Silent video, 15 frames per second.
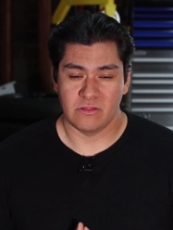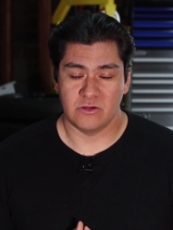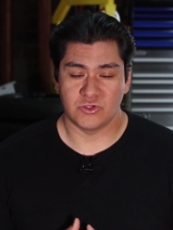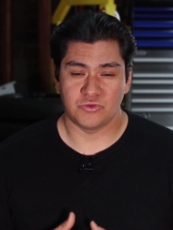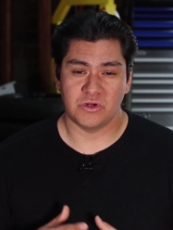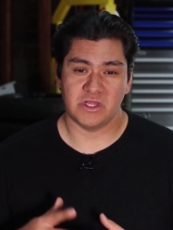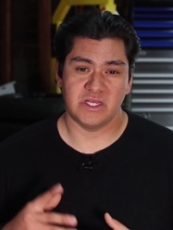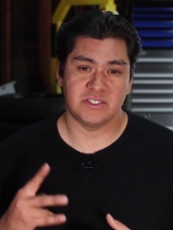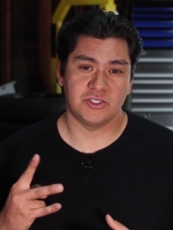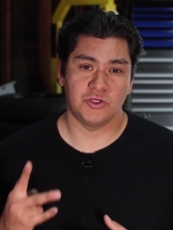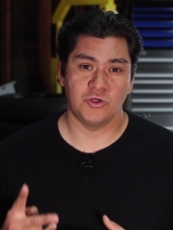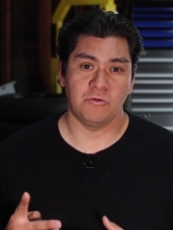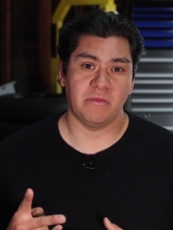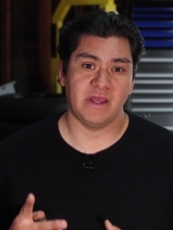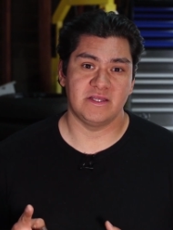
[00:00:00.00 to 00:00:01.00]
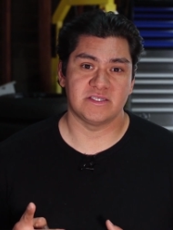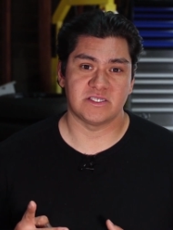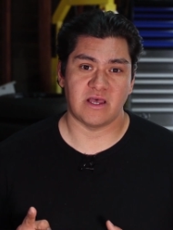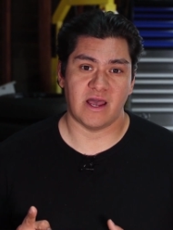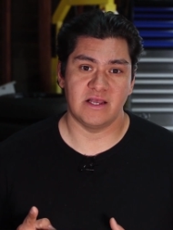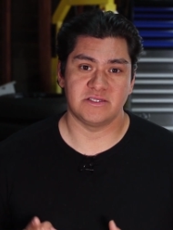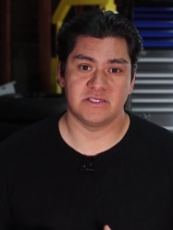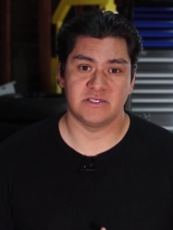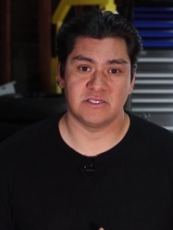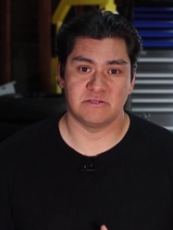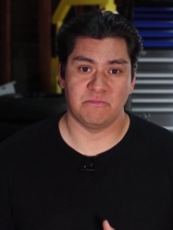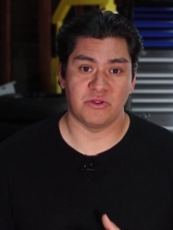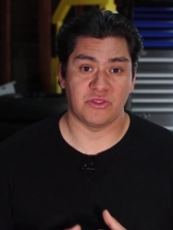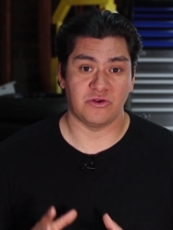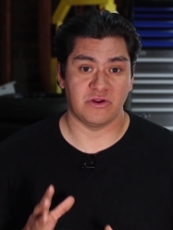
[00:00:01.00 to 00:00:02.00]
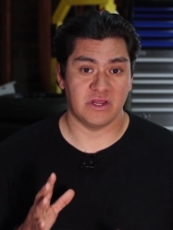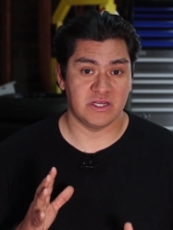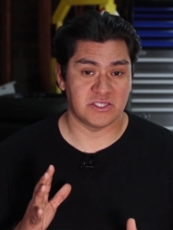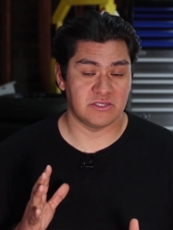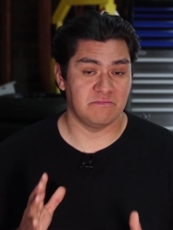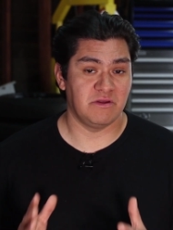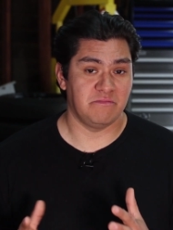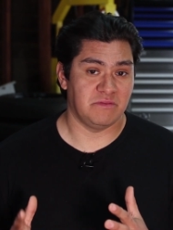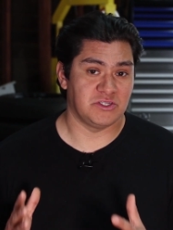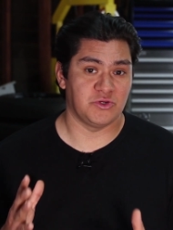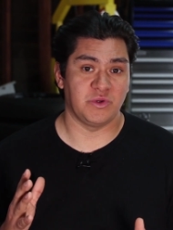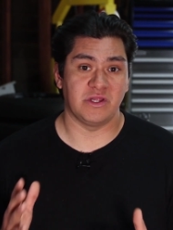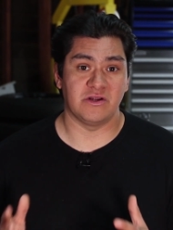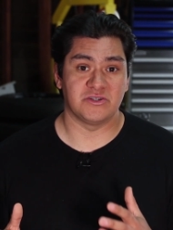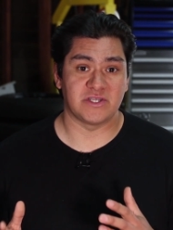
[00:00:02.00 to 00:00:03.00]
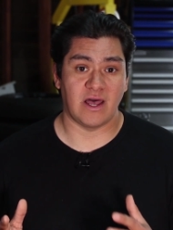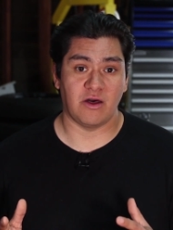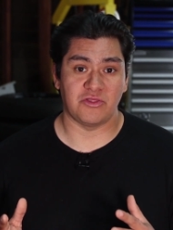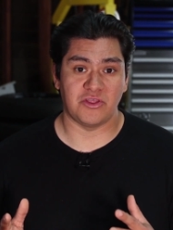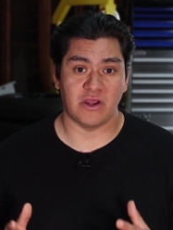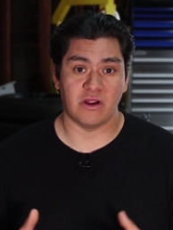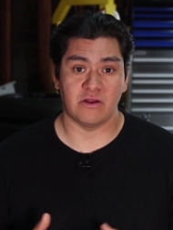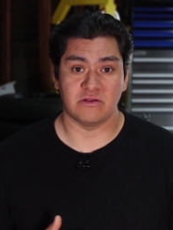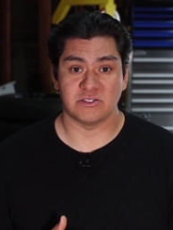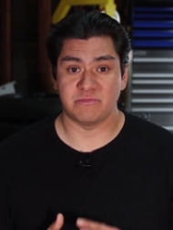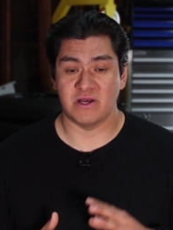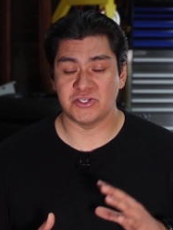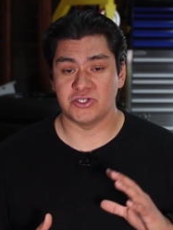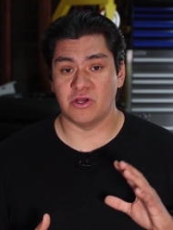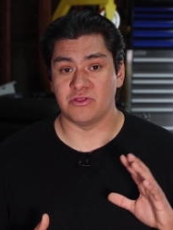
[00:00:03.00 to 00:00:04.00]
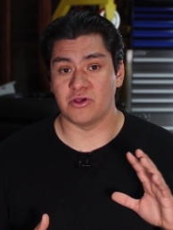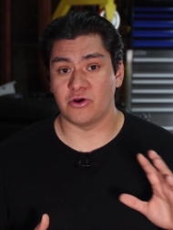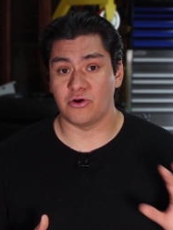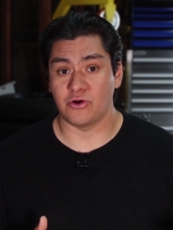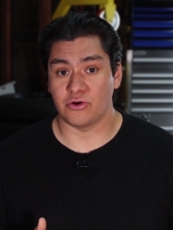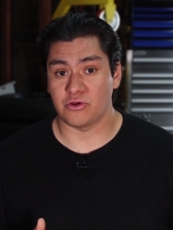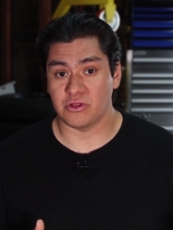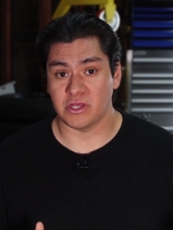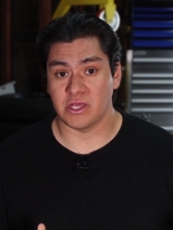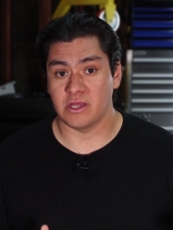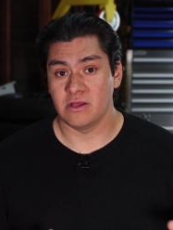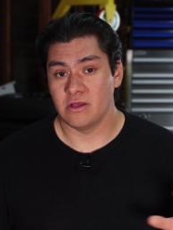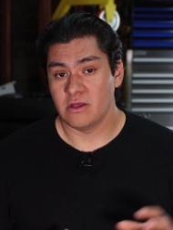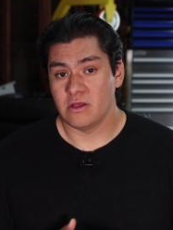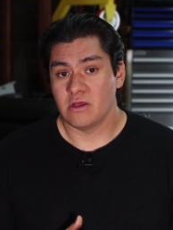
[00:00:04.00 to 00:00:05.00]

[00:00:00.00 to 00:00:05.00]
There's really two main sizes, but there is some in-betweeners out there, especially on the early